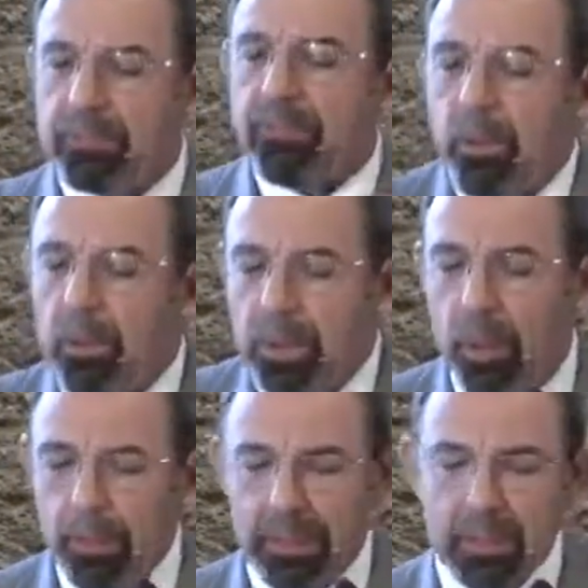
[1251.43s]
full
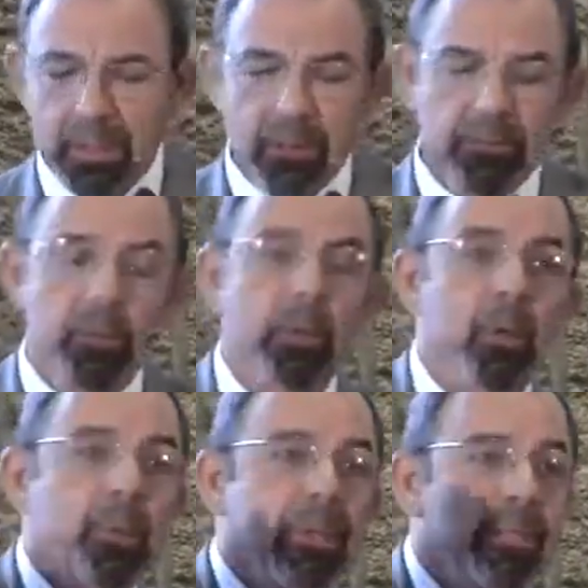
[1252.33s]
humanness and the full
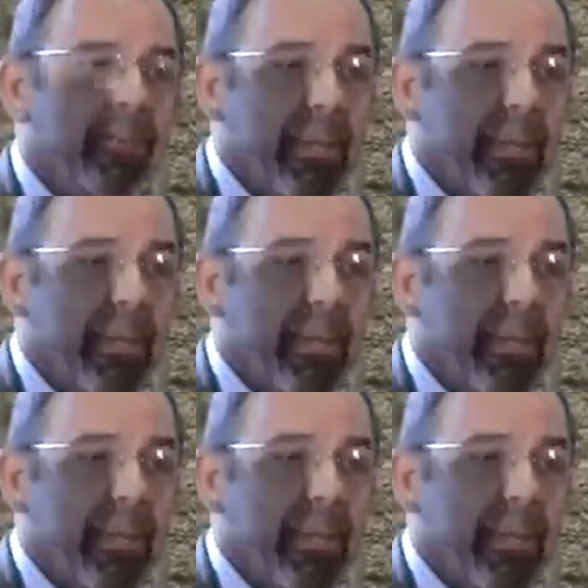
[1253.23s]
humanness of